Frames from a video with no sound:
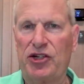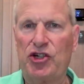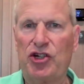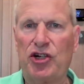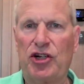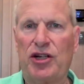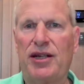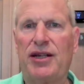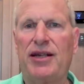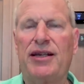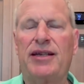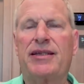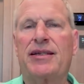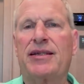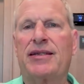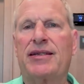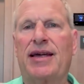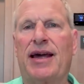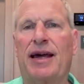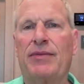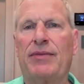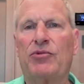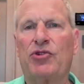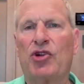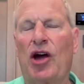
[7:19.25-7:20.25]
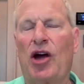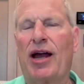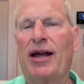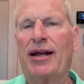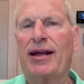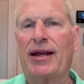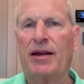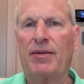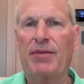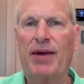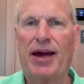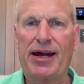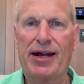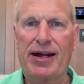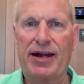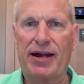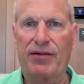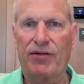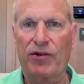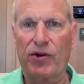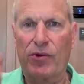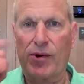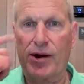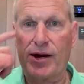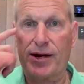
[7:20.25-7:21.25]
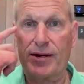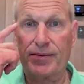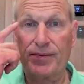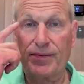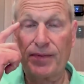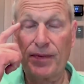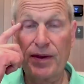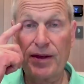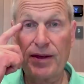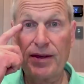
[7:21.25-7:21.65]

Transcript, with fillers: GE at the time, talking about it everywhere.